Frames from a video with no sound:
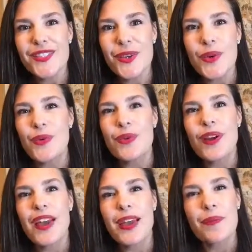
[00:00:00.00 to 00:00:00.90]
So,
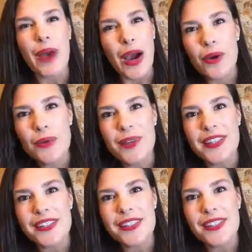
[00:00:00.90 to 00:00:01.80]

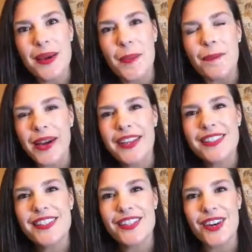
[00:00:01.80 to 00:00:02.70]
empowerment
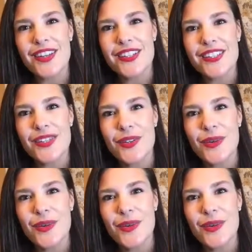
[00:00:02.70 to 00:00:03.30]
might start